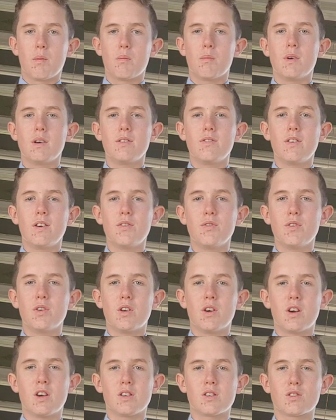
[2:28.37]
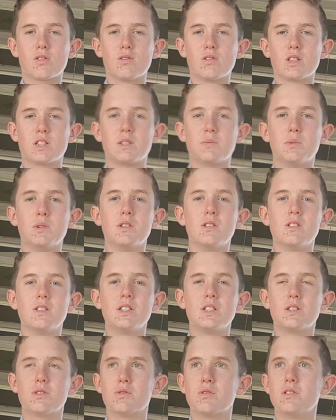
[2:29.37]
My favourite high school
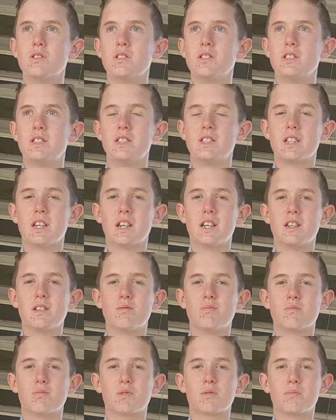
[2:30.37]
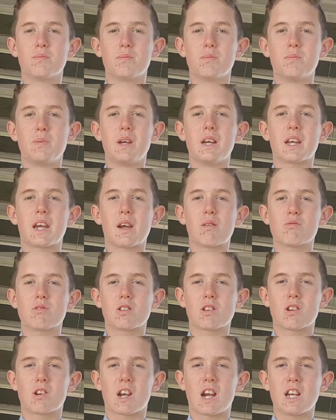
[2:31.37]
experience was um, being able
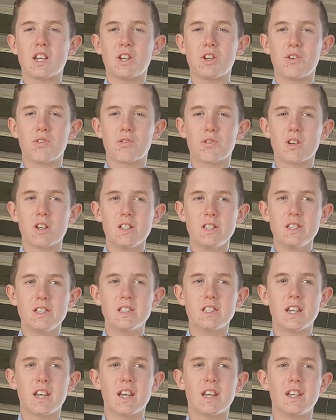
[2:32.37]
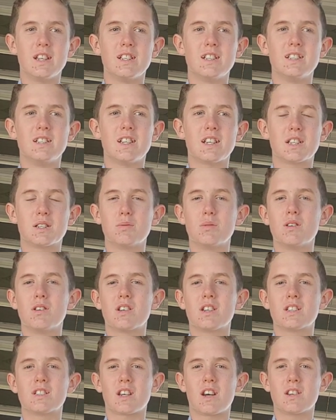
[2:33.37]
to create new friends and
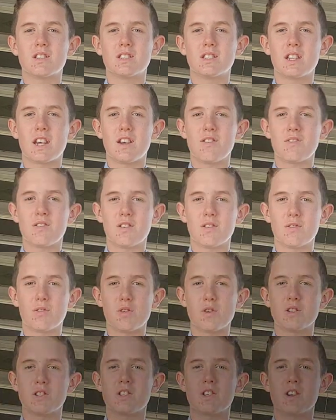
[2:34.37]
experience Arts Day for the first